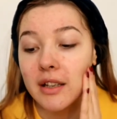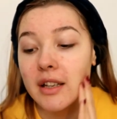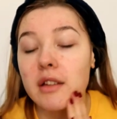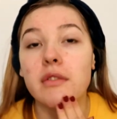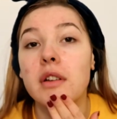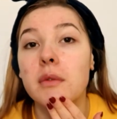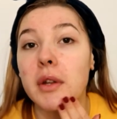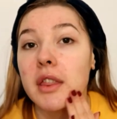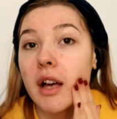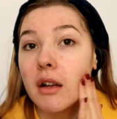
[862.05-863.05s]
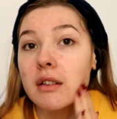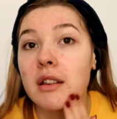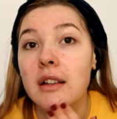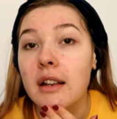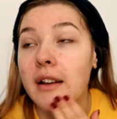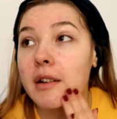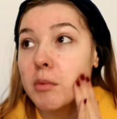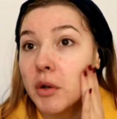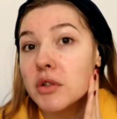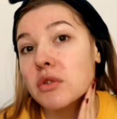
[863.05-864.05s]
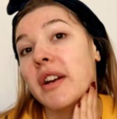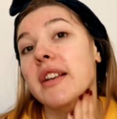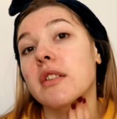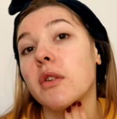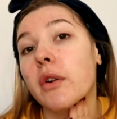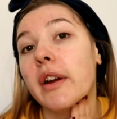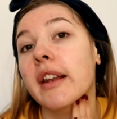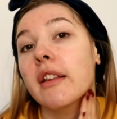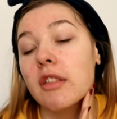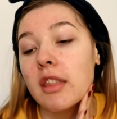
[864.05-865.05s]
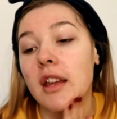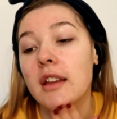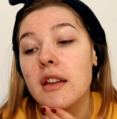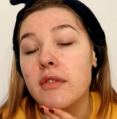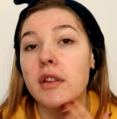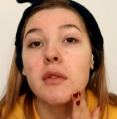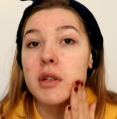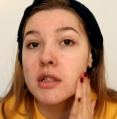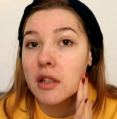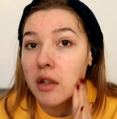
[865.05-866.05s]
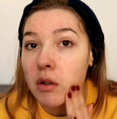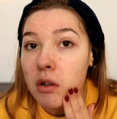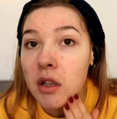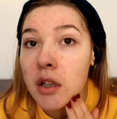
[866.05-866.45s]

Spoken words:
even without like a moisturizer or anything, if it was still